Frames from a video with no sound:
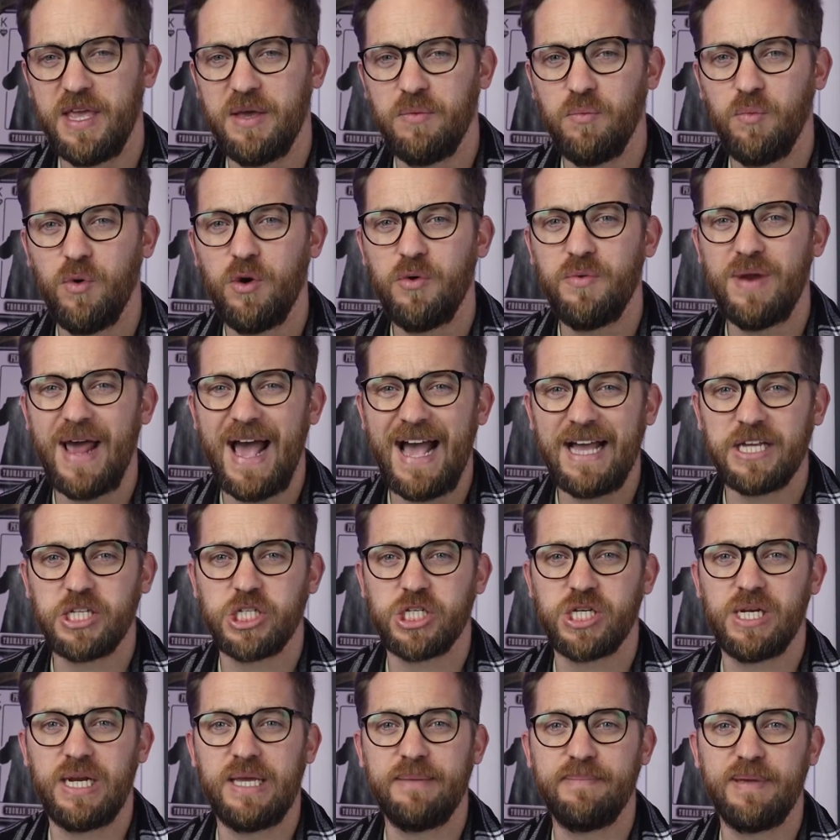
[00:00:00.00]
it won't
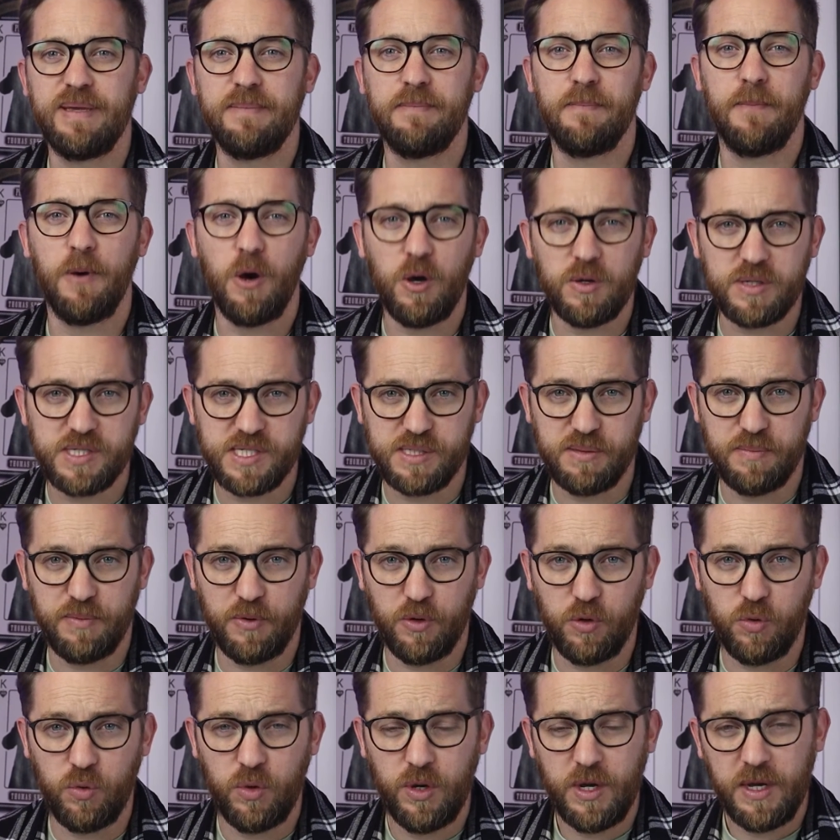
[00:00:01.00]
actually be
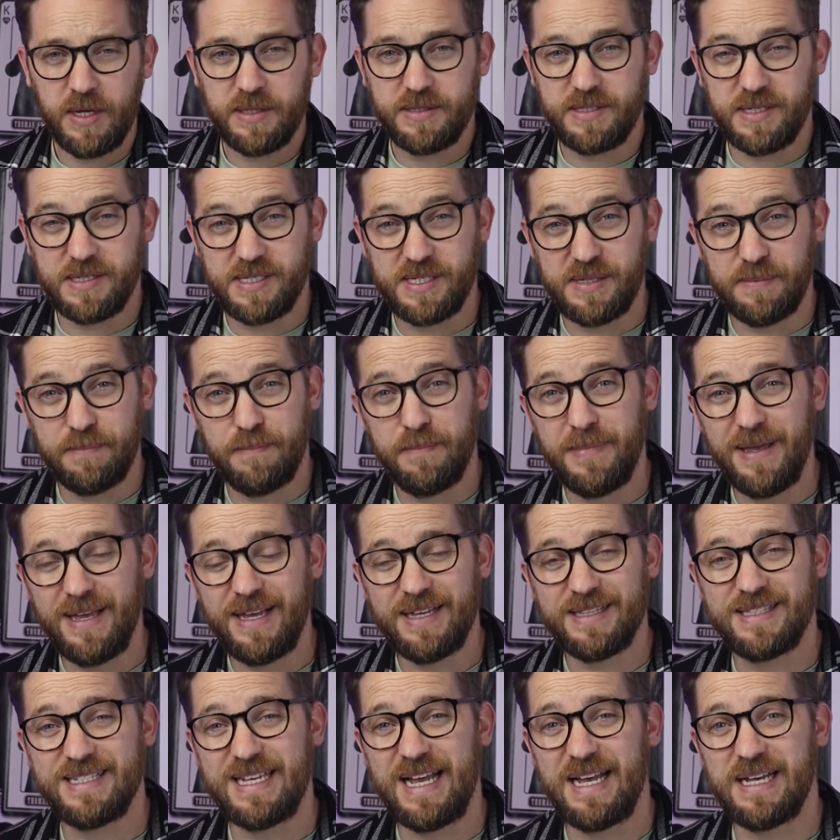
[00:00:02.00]
possible to submit
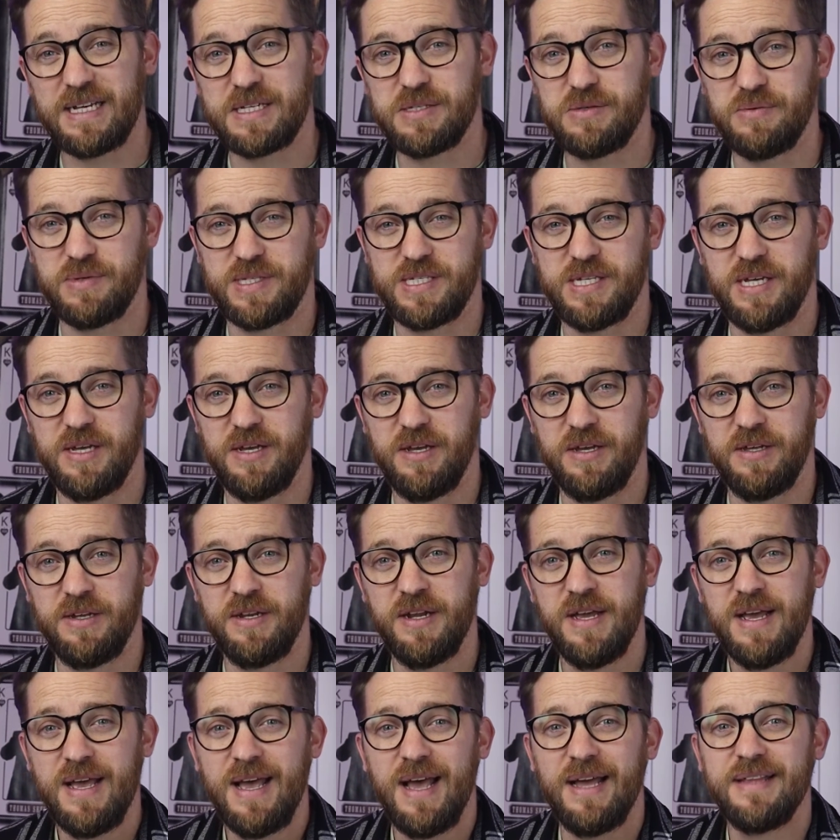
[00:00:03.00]
a tax
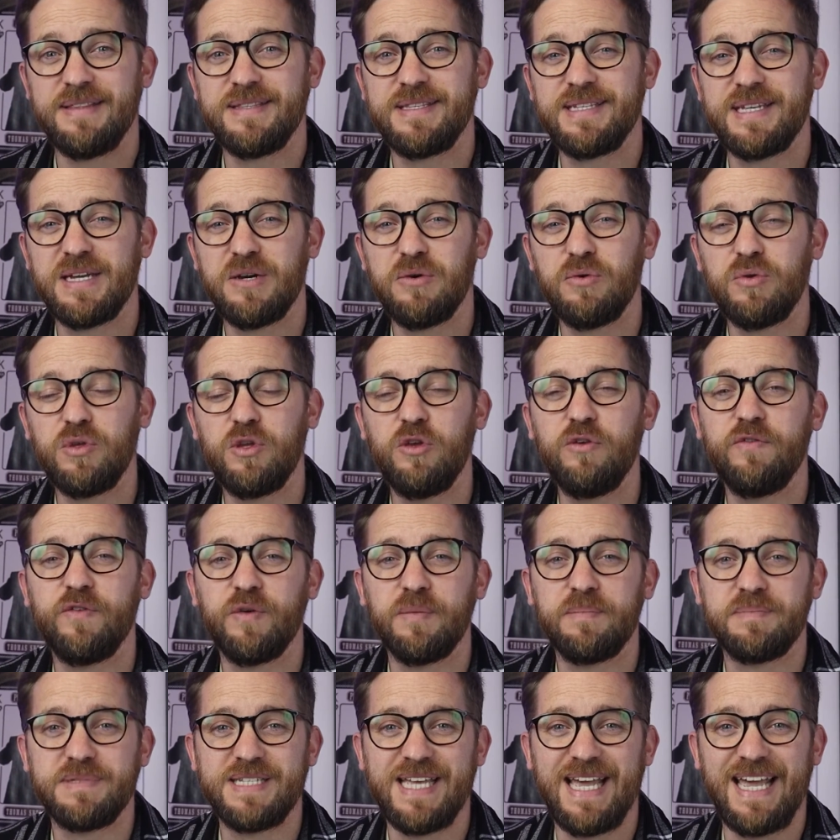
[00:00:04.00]
return until you've
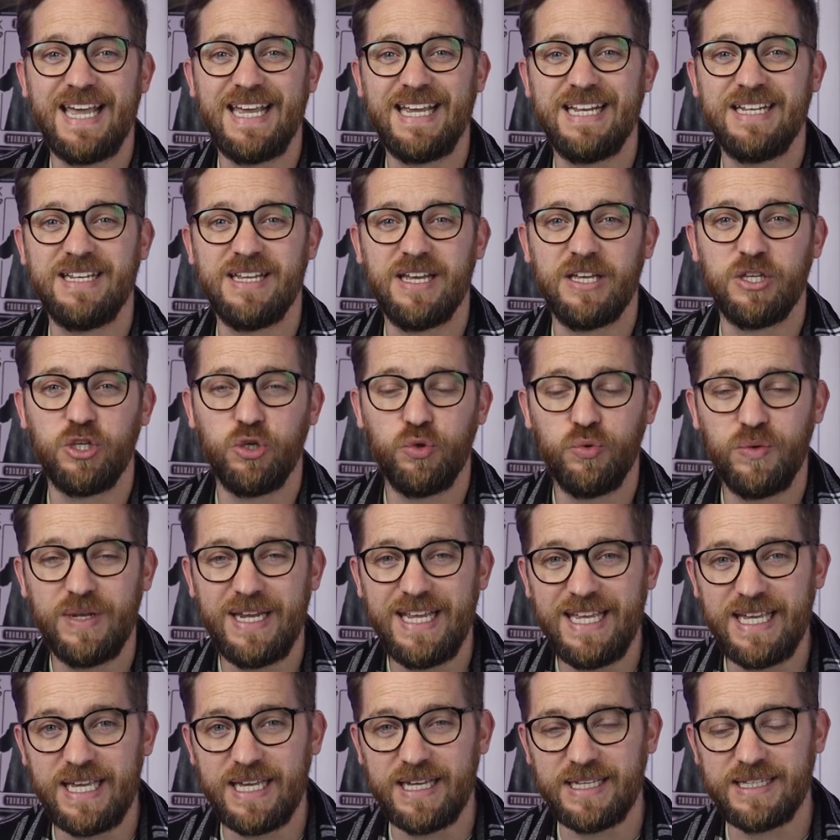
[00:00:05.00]
obtained a
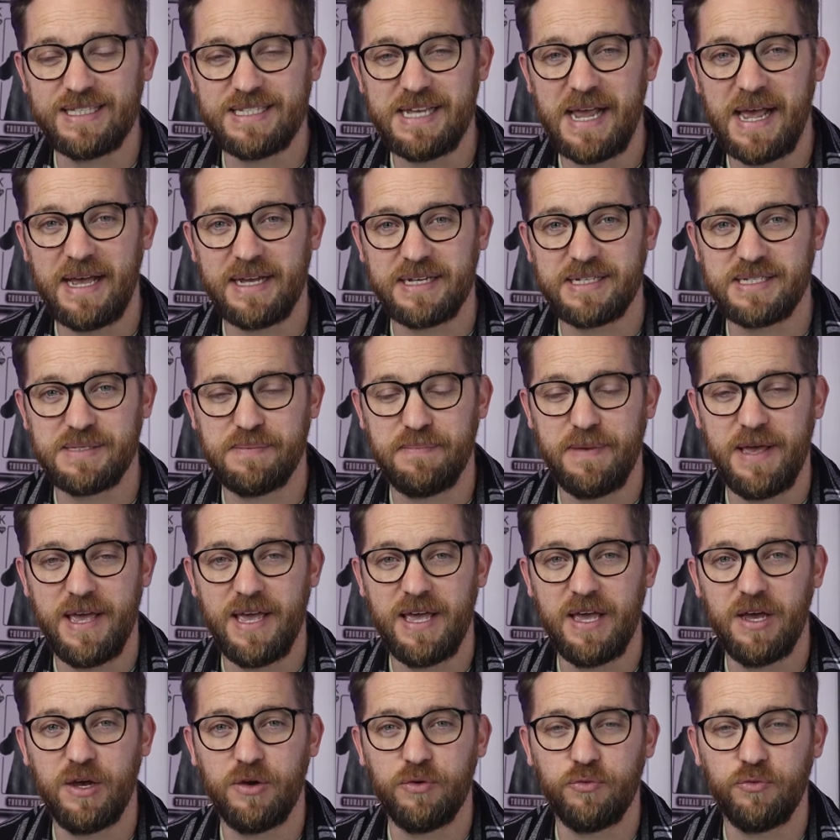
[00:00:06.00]
unique taxpayer